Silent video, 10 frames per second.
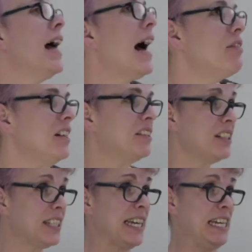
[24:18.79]
And this
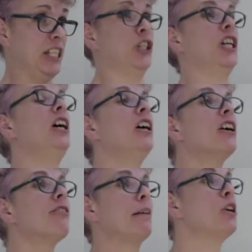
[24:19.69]
teacher
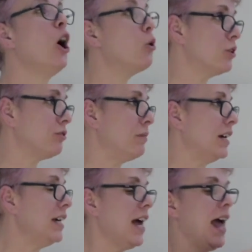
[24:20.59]
grabbed hold of
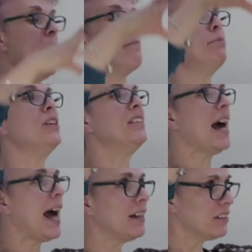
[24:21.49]
me, put his
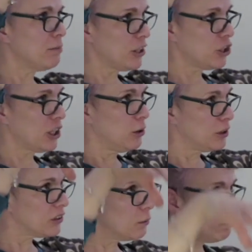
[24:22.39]
hands on my
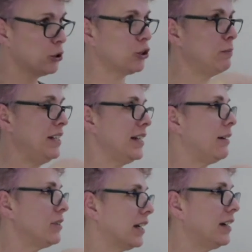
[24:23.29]
shoulders, and pushed me
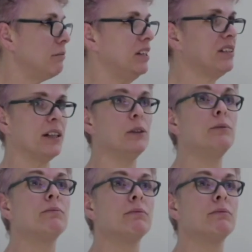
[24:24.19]
down to keep me still.